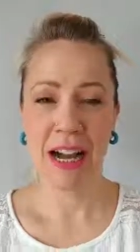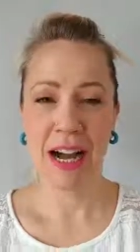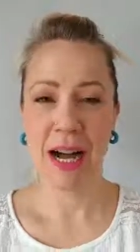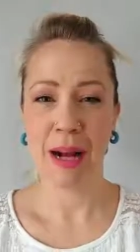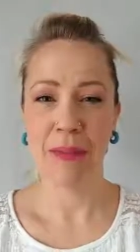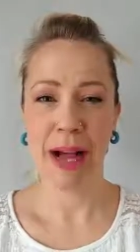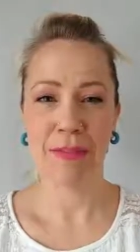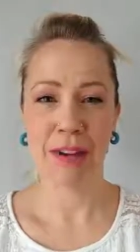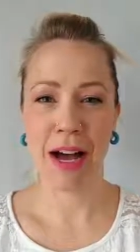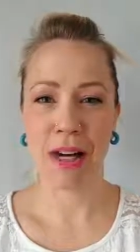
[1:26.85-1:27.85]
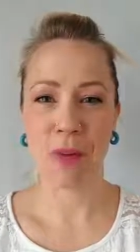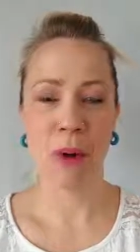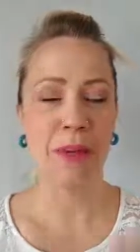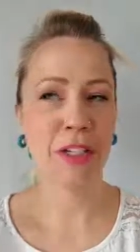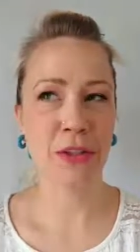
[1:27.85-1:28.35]
Um, I've got a
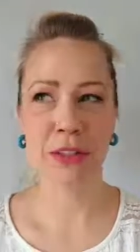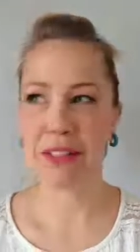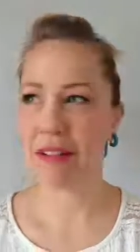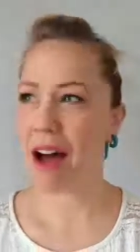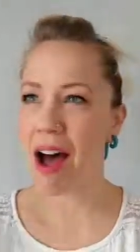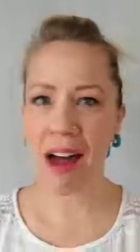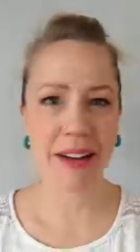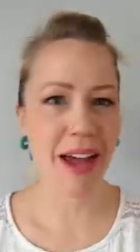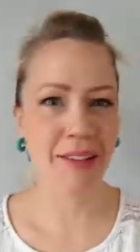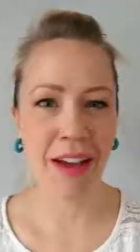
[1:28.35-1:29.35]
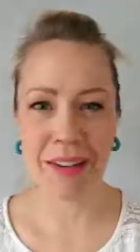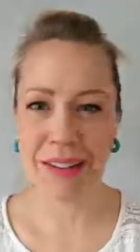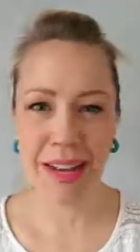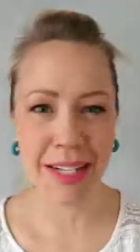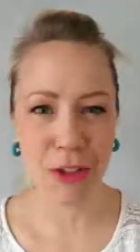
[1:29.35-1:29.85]
woman who's hot and heavy on the
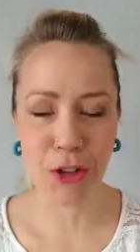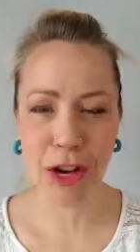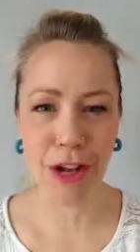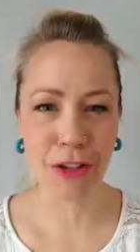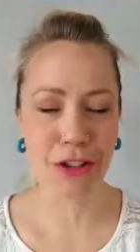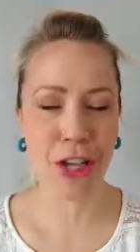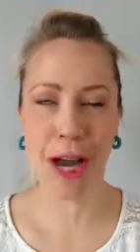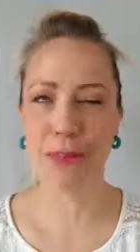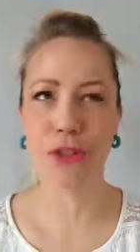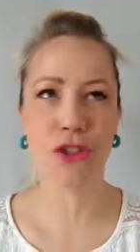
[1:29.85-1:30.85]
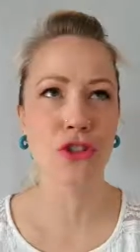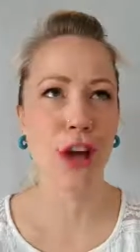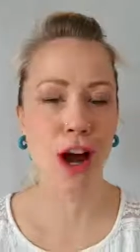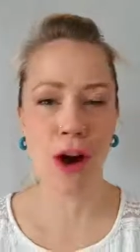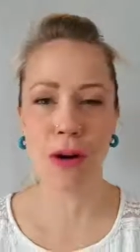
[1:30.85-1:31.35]
dating trail. She, I'm
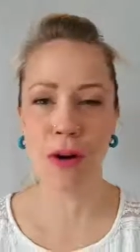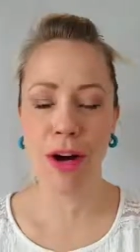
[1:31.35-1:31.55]
so